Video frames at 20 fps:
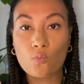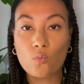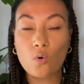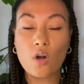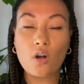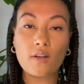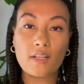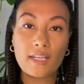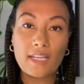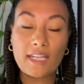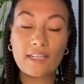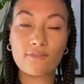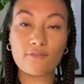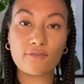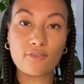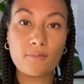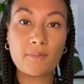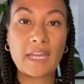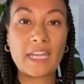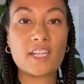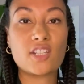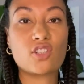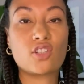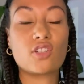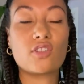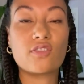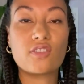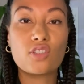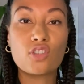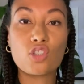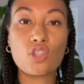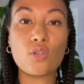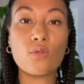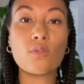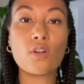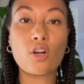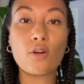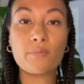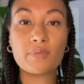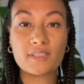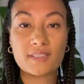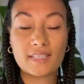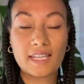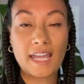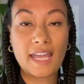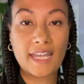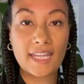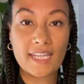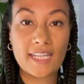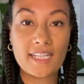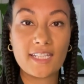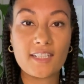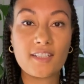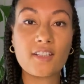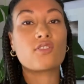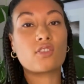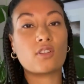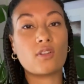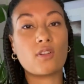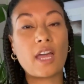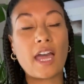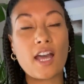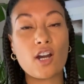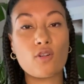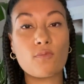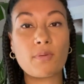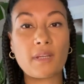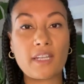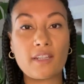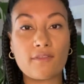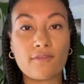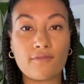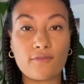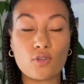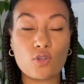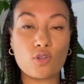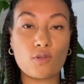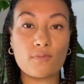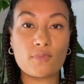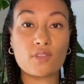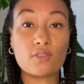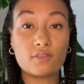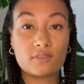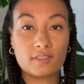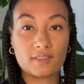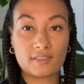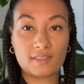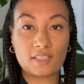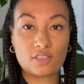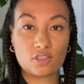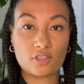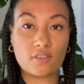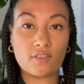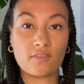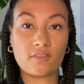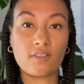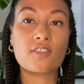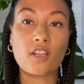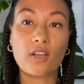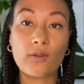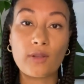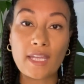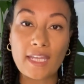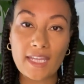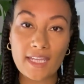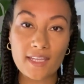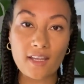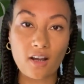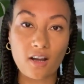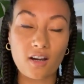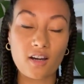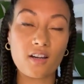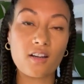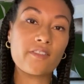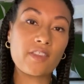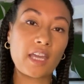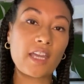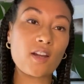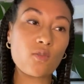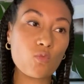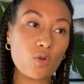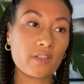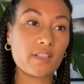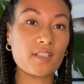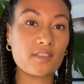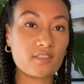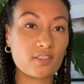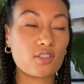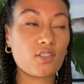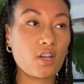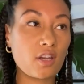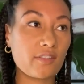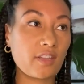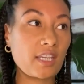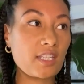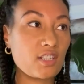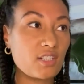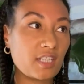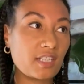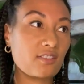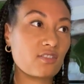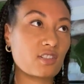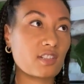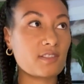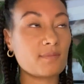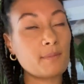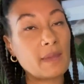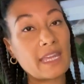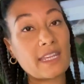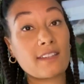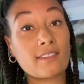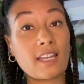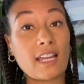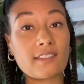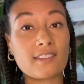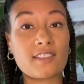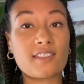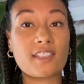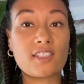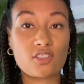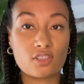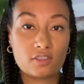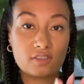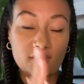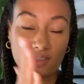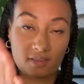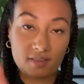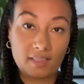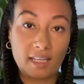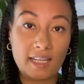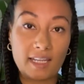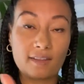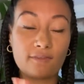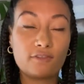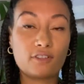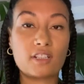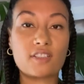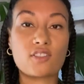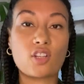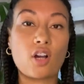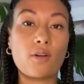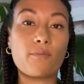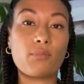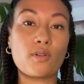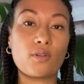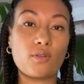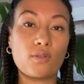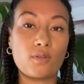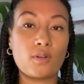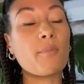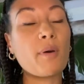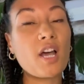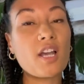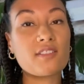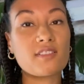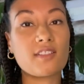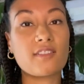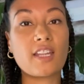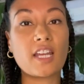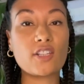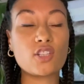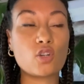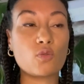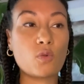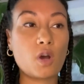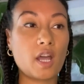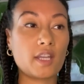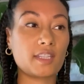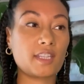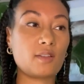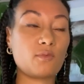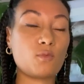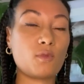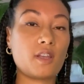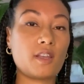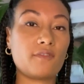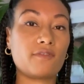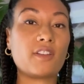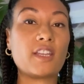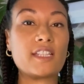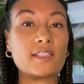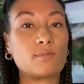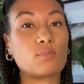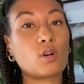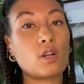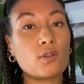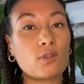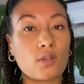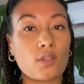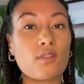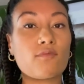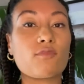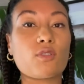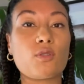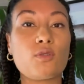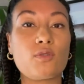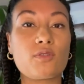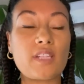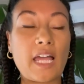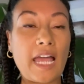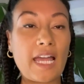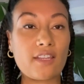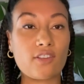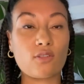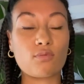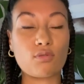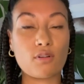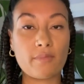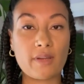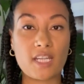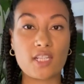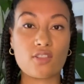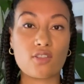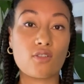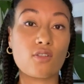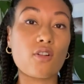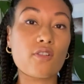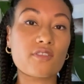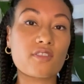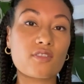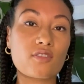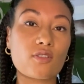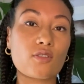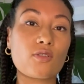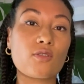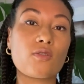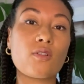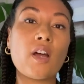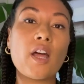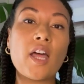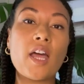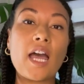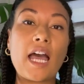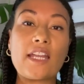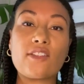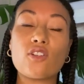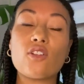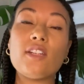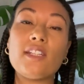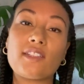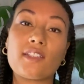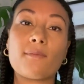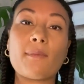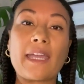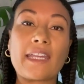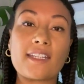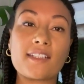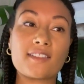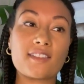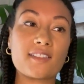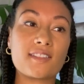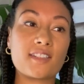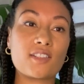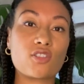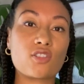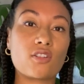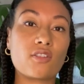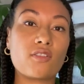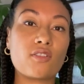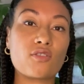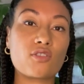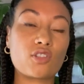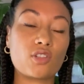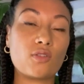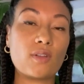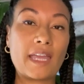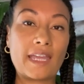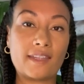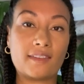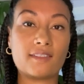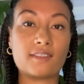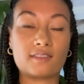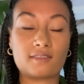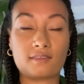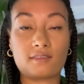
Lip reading: What information did you obtain to help inform your decision? So here, they are wanting to know that you didn't just make that decision. So say, for example, person that you're working with, he's broken the rules at the probation hostel, and you need to make a decision to end